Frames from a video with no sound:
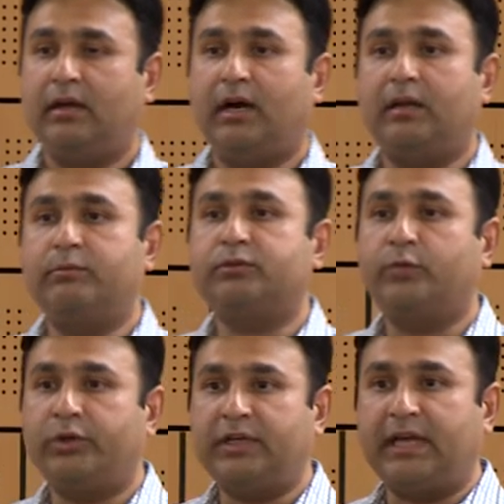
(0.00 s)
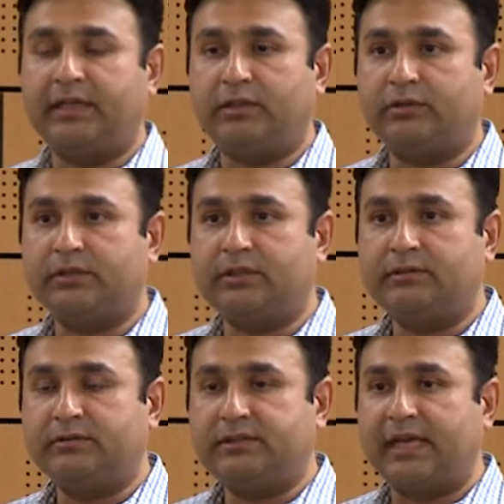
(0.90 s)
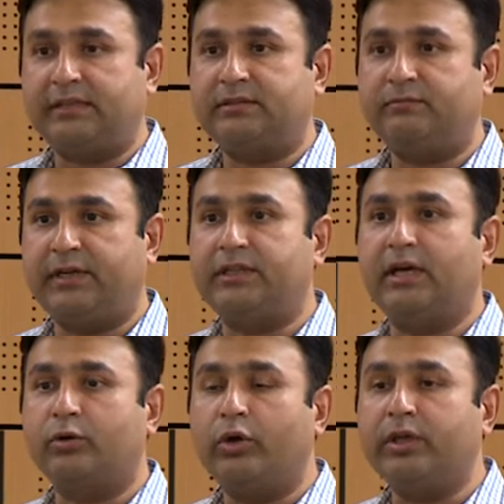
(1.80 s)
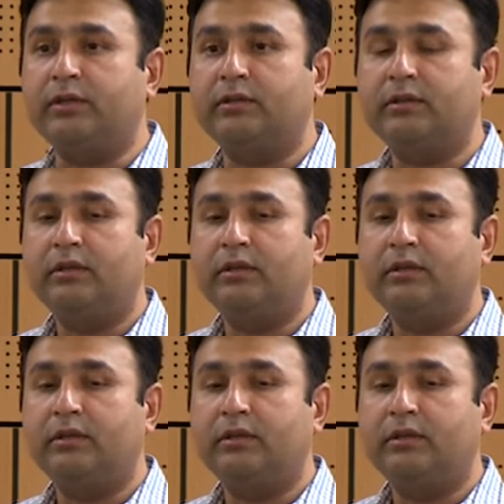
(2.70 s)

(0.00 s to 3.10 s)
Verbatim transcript: almost 49,000 cells where they are going.